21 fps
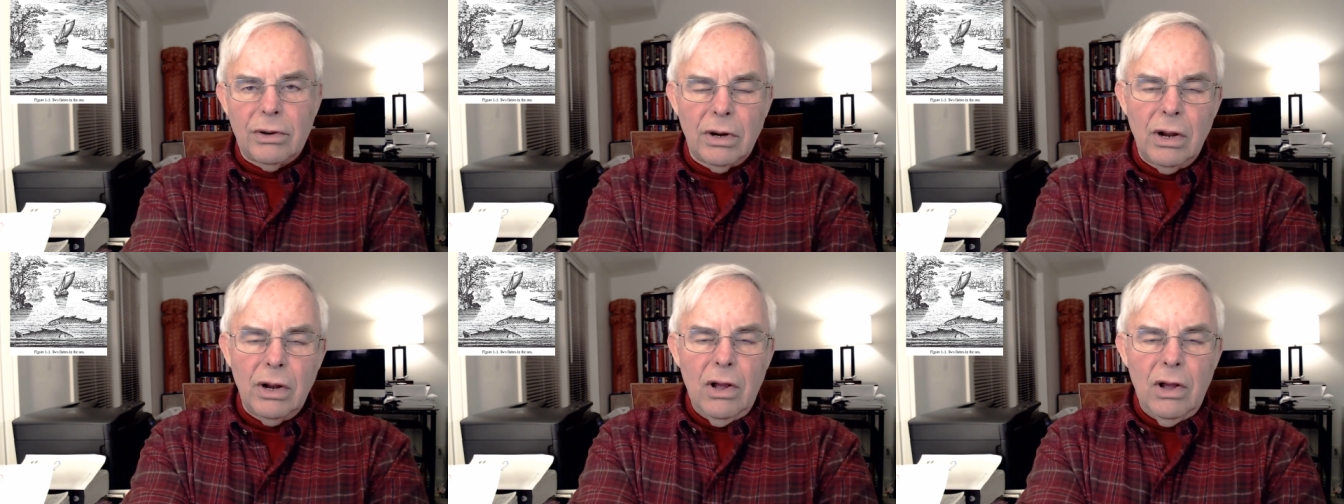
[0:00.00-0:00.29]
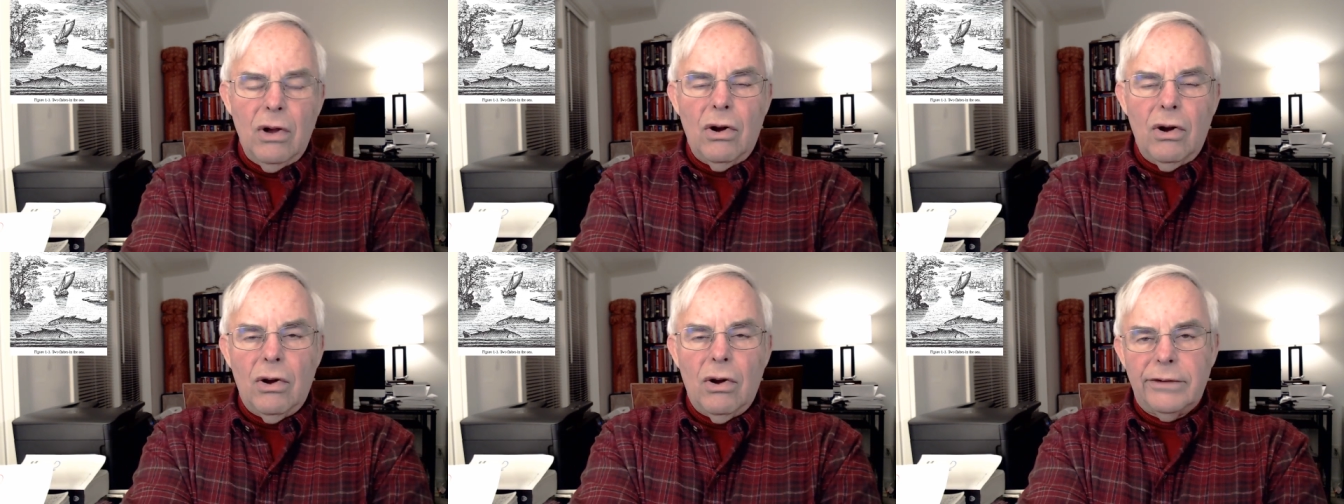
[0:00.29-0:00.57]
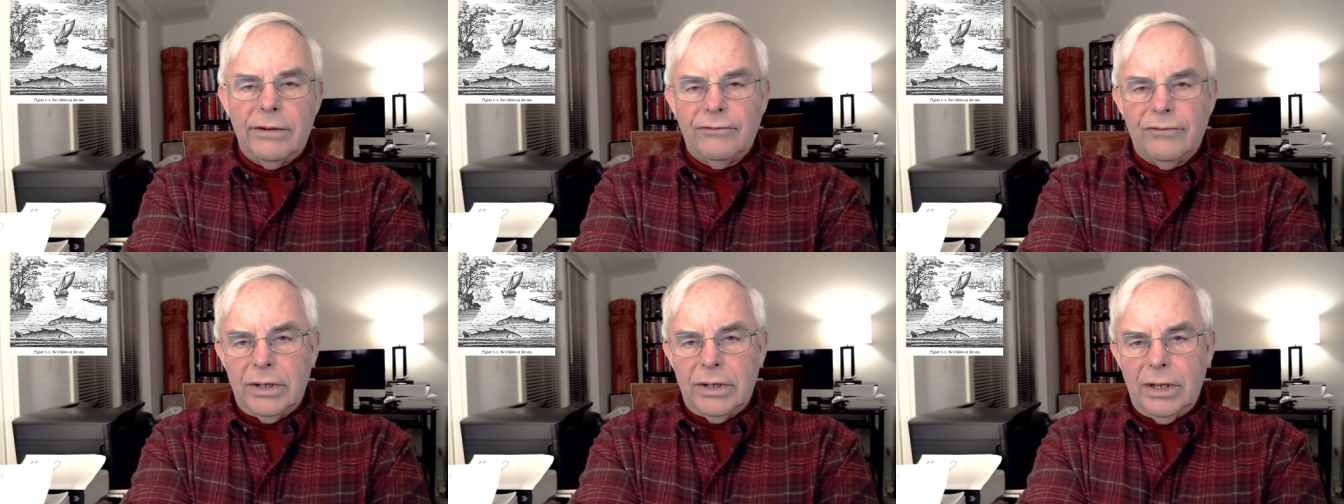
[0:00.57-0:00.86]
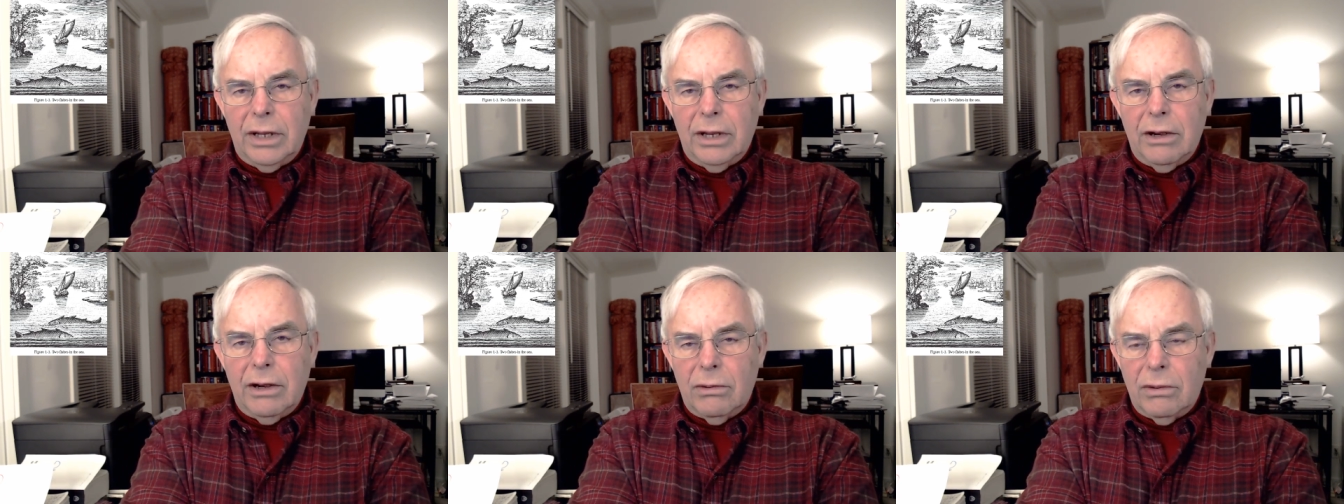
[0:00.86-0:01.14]
on
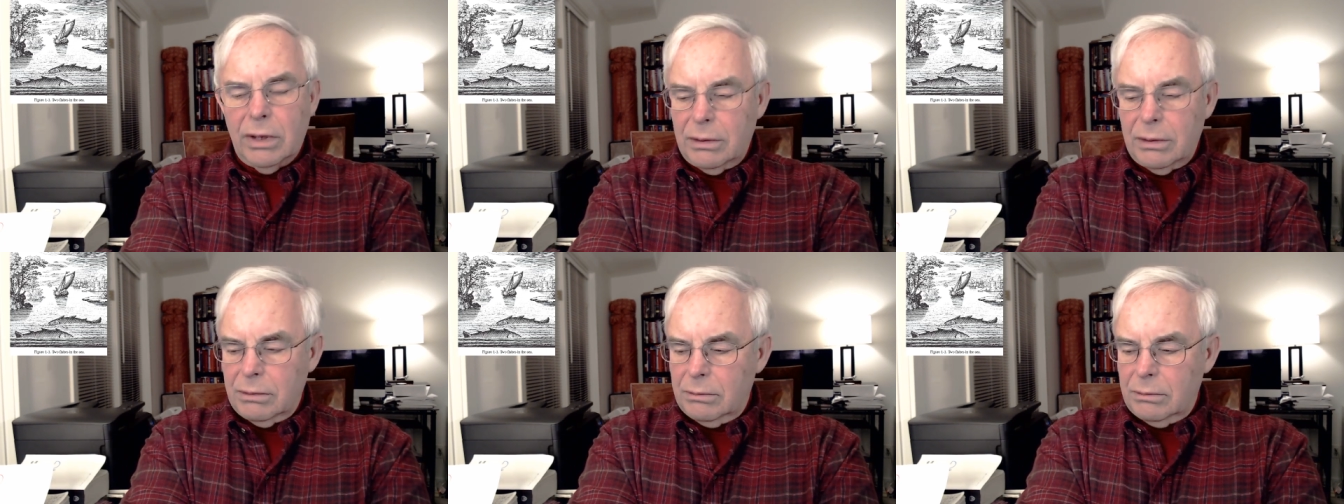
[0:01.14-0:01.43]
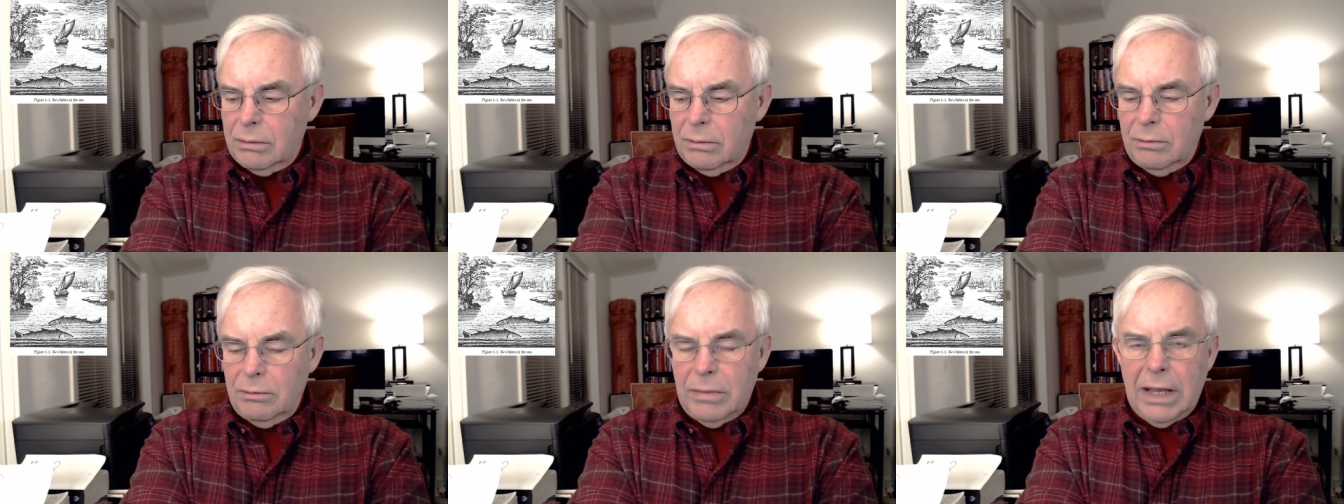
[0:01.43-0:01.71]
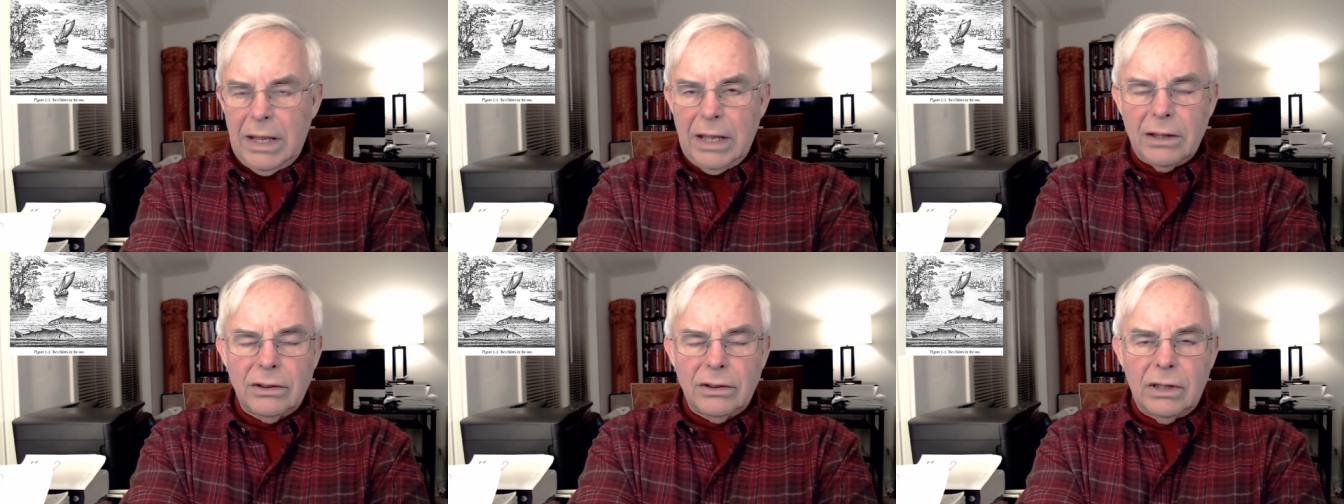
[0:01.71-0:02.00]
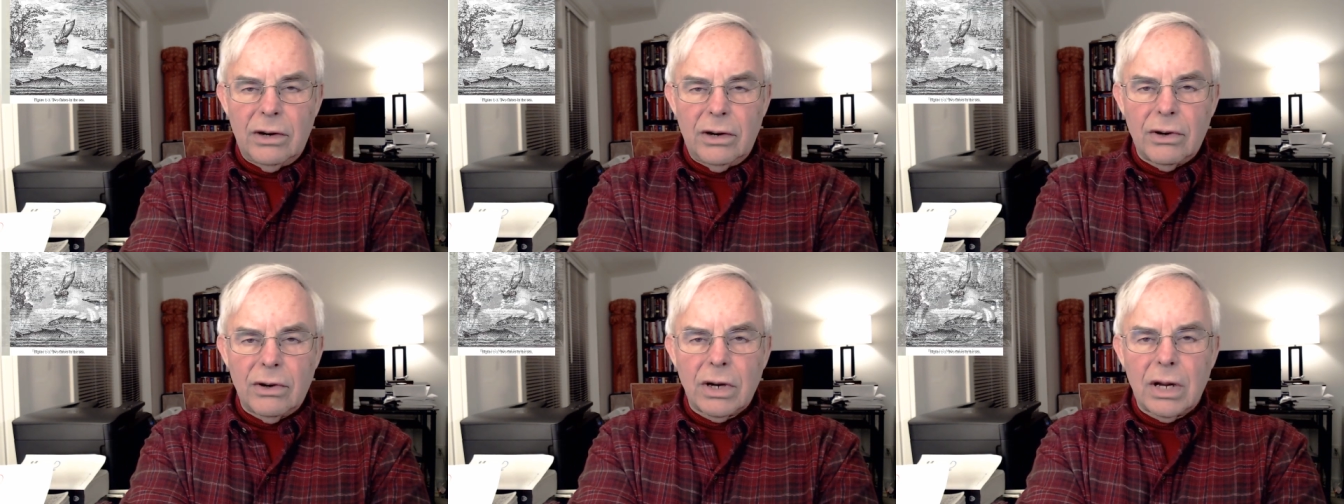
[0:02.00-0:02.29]
video and make
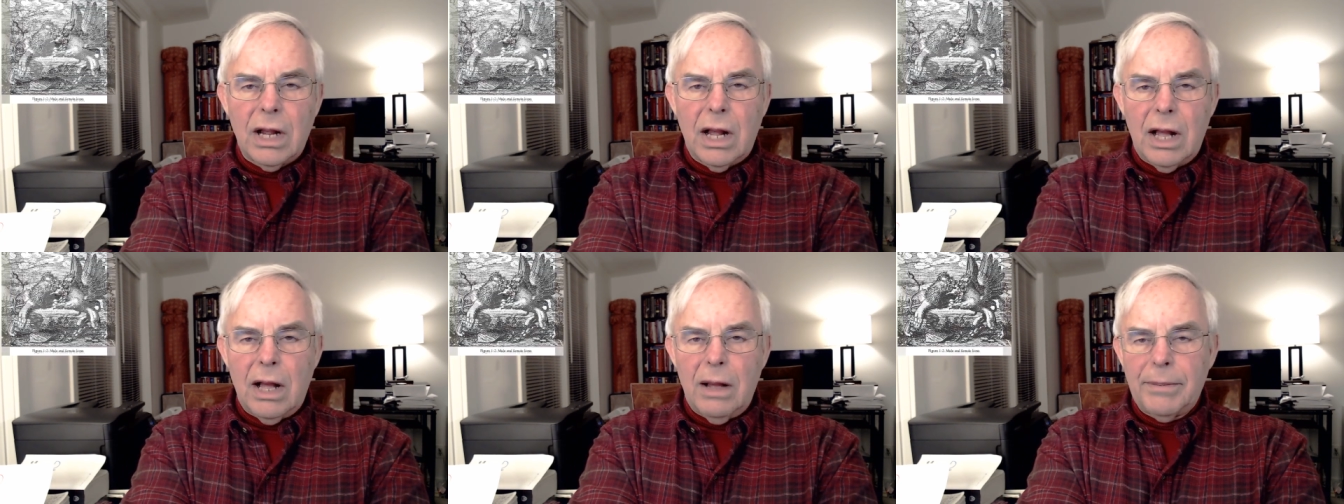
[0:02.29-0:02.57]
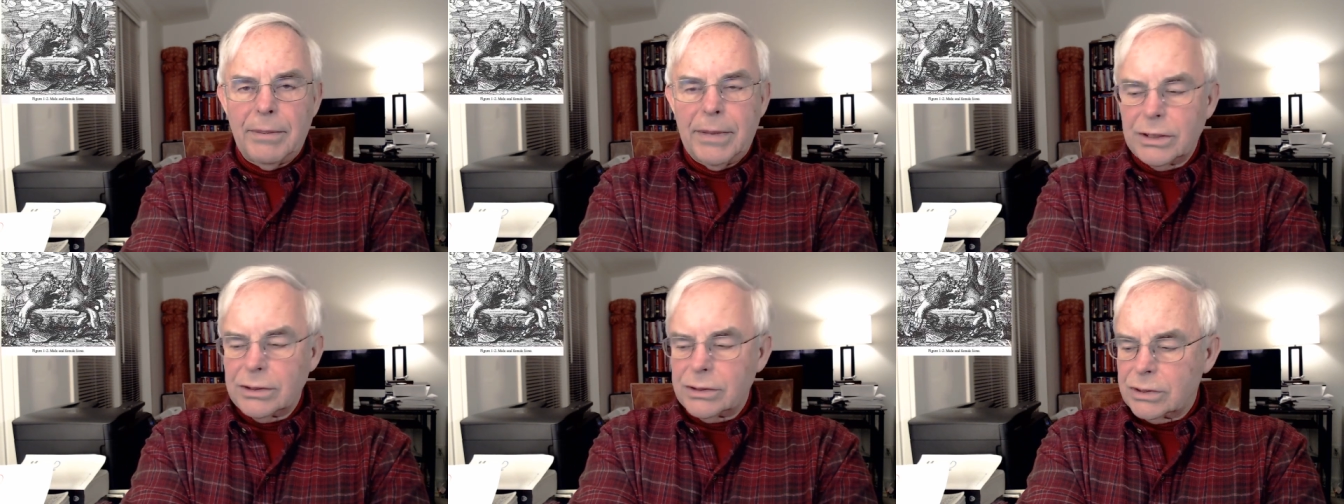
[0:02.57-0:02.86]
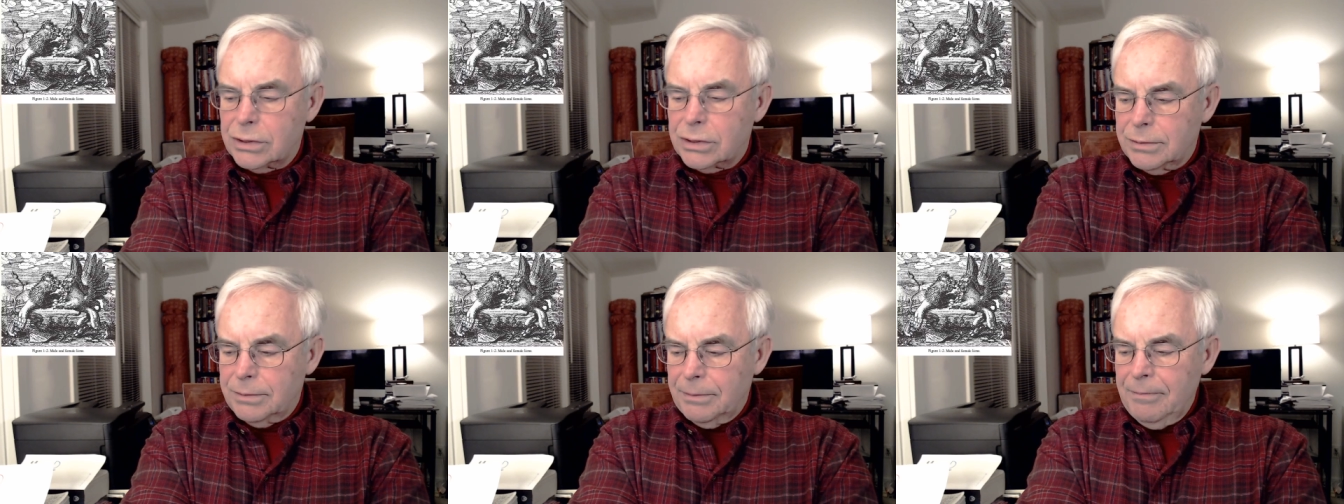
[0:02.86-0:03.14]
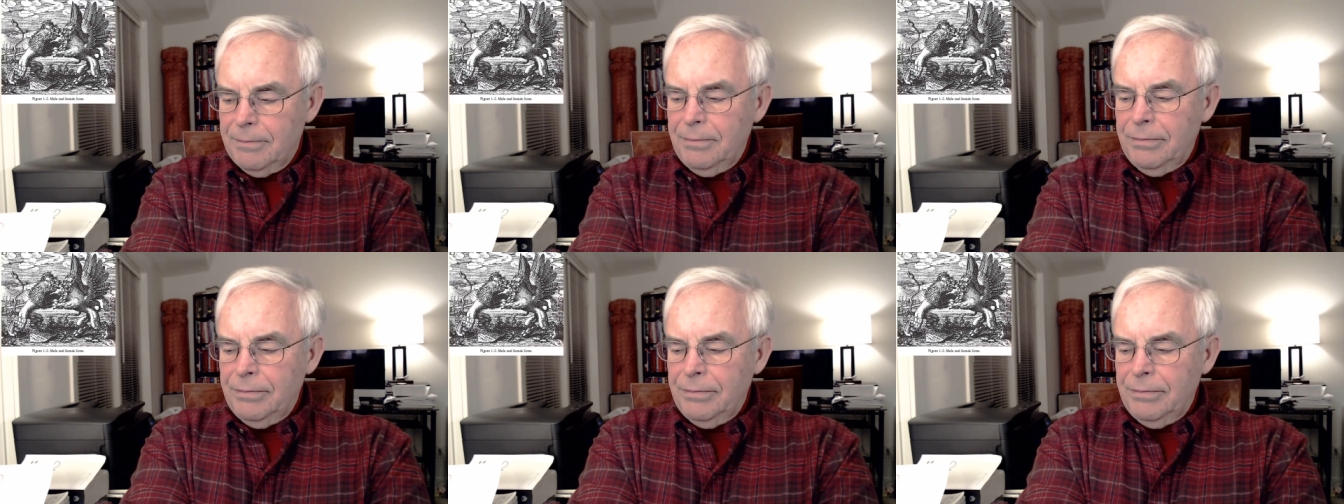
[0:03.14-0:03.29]
their comments.